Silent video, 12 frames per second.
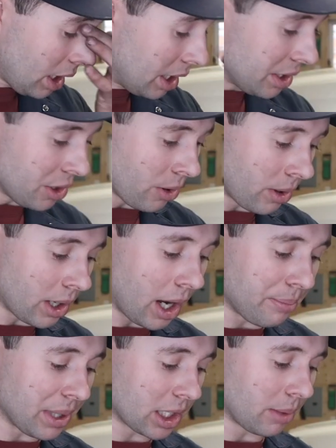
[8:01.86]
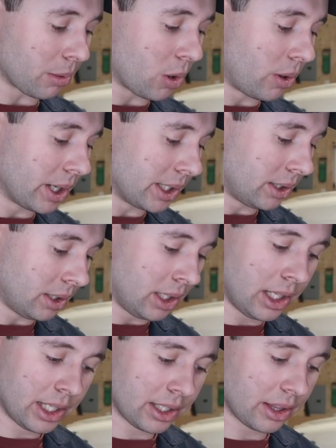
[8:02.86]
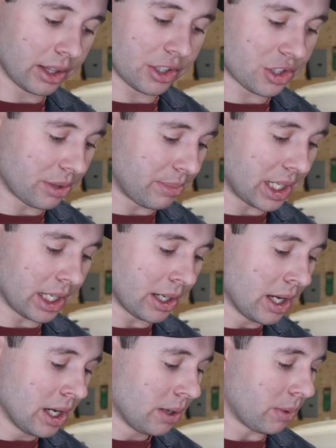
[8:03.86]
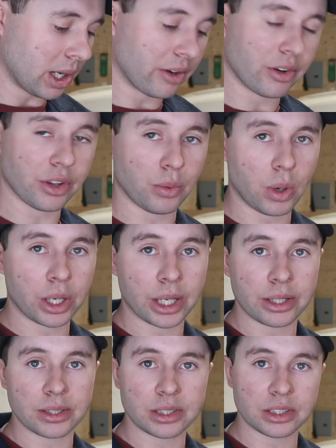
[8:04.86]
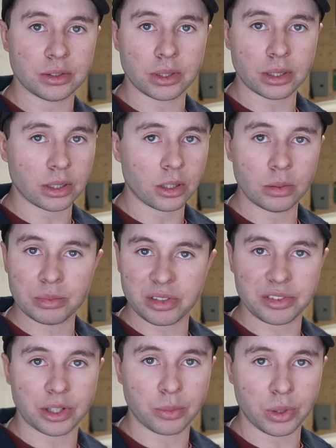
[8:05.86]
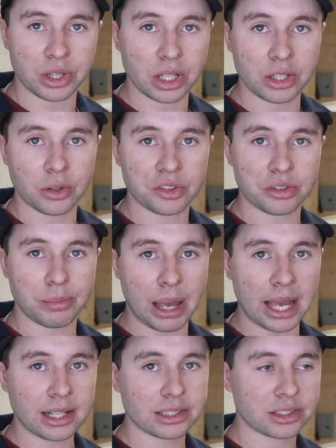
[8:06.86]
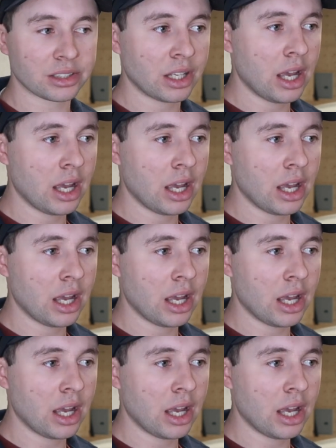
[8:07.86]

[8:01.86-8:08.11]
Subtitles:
Your pickup coil should be whatever, the 100 to 200 ohms if you're within those specs.